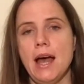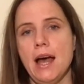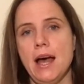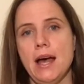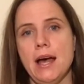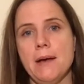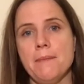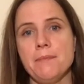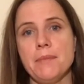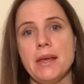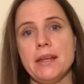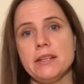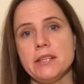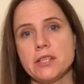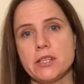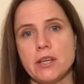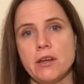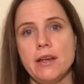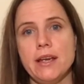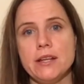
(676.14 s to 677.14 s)
an
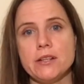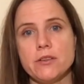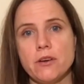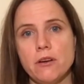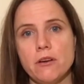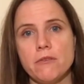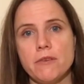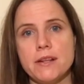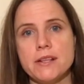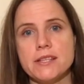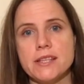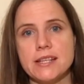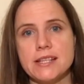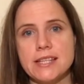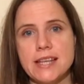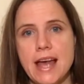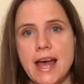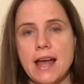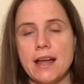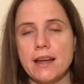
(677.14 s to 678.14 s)
intolerance
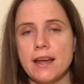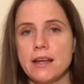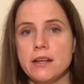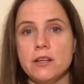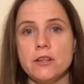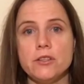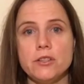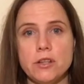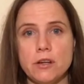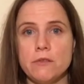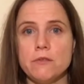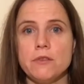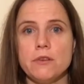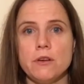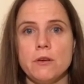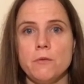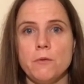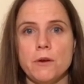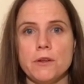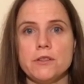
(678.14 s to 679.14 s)
attack and you don't
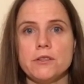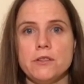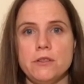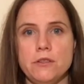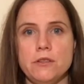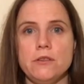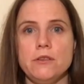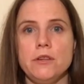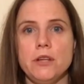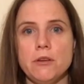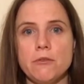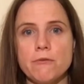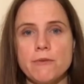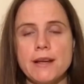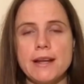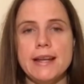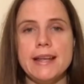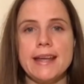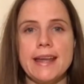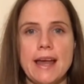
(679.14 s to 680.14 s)
know what to do, you're
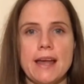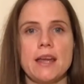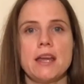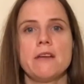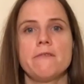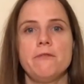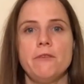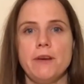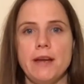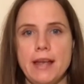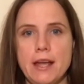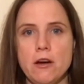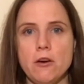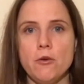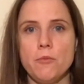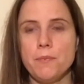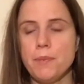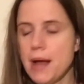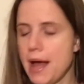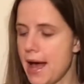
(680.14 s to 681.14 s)
really going for
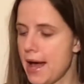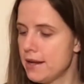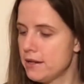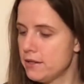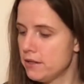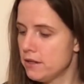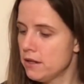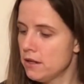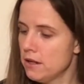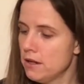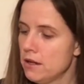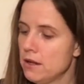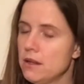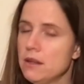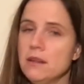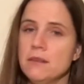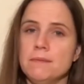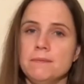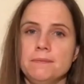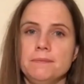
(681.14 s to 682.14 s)
help, and
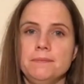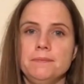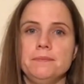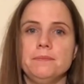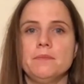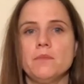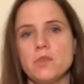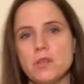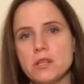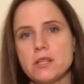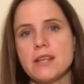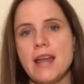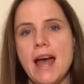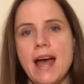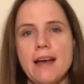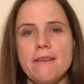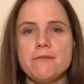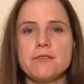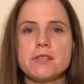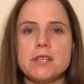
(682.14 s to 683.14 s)
just
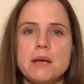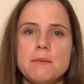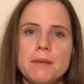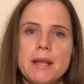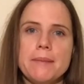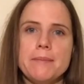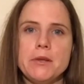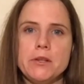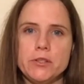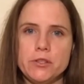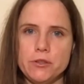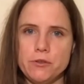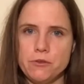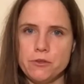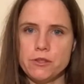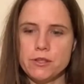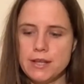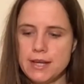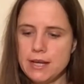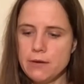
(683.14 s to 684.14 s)
have some lemon
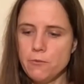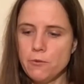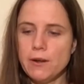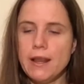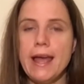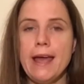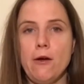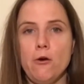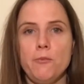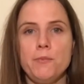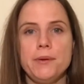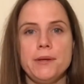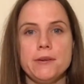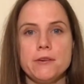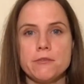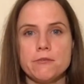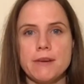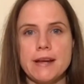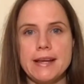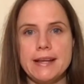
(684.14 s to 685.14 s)
juice. It will help you
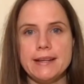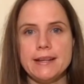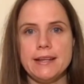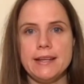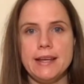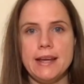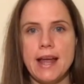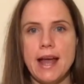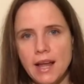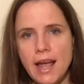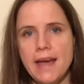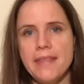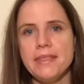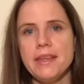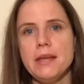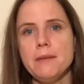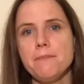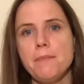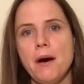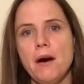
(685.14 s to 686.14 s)
greatly. And
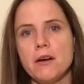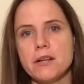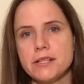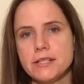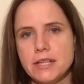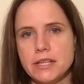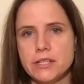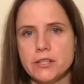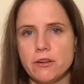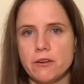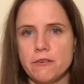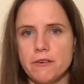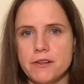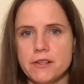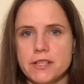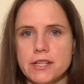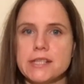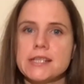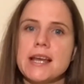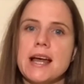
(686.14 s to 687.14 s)
then past the
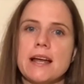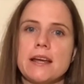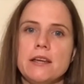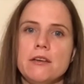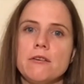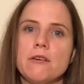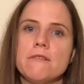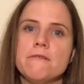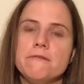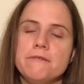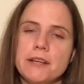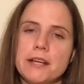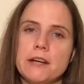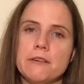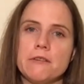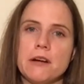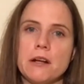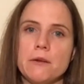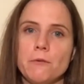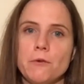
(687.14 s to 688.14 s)
intolerance attack, you can
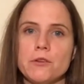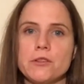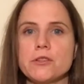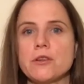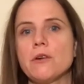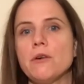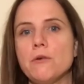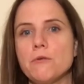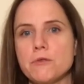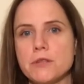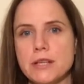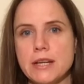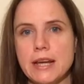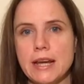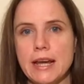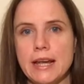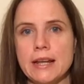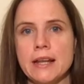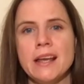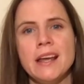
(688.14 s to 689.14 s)
figure out what's causing
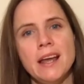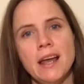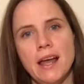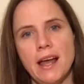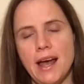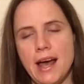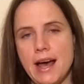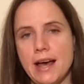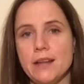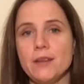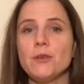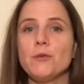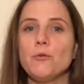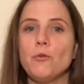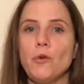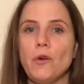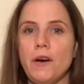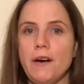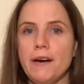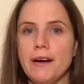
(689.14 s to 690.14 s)
it and
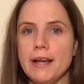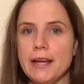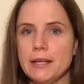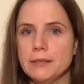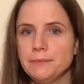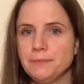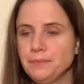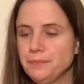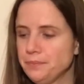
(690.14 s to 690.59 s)
why.